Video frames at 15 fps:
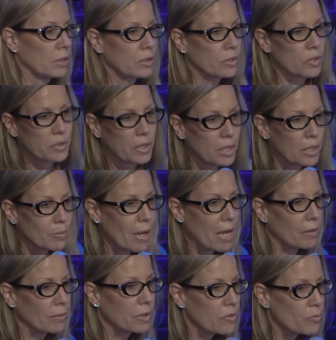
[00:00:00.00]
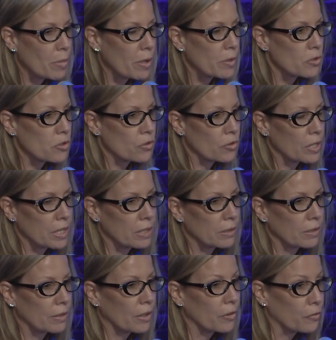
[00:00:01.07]
Just kick them out, leave them on the
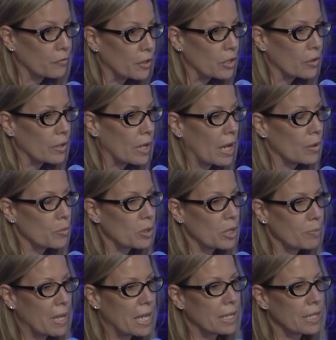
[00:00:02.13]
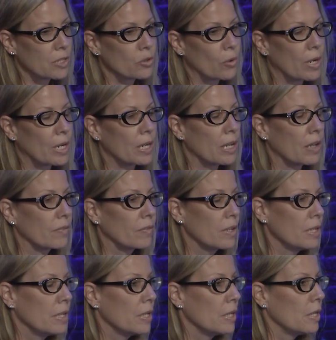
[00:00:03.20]
street, they'll figure it out when the pain gets great enough.
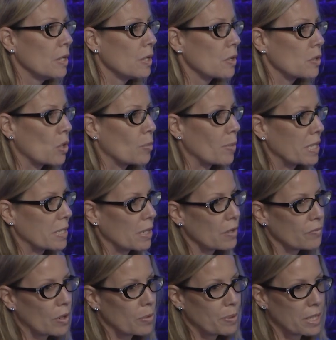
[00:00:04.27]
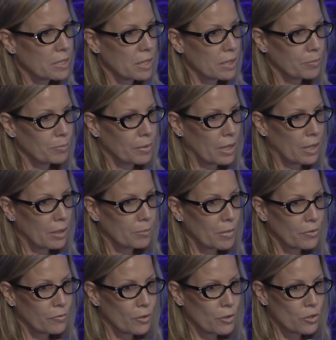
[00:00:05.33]
So myself, I picked up my
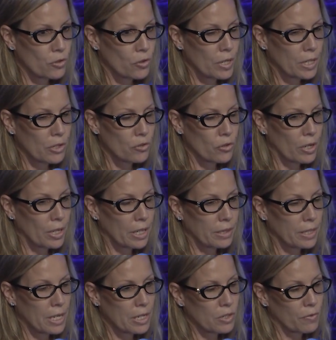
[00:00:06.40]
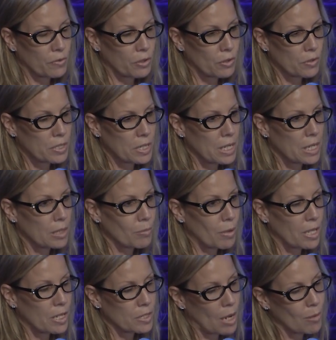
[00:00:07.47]
first drink and drug at the age of 13, and by
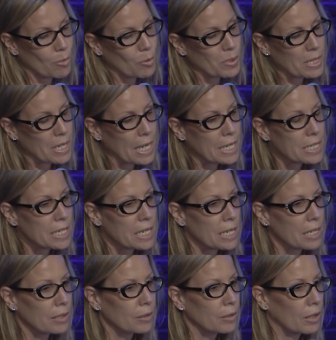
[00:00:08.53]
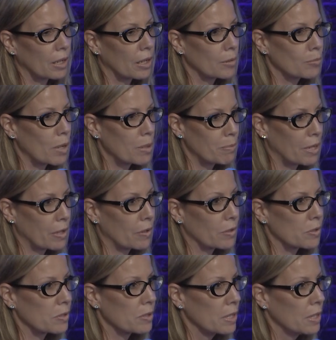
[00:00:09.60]
the time I was 19, my
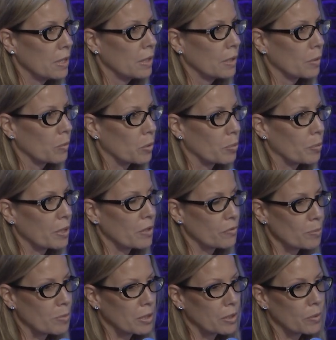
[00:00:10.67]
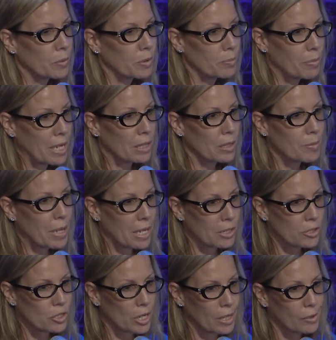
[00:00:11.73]
parents were pretty familiar with bailing me out of
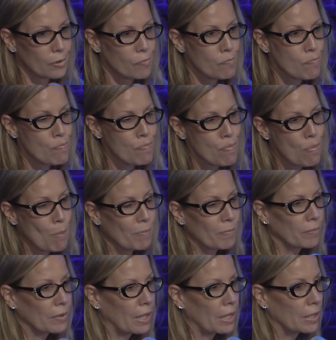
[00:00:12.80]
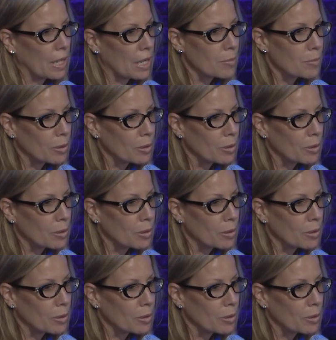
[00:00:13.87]
jail and getting me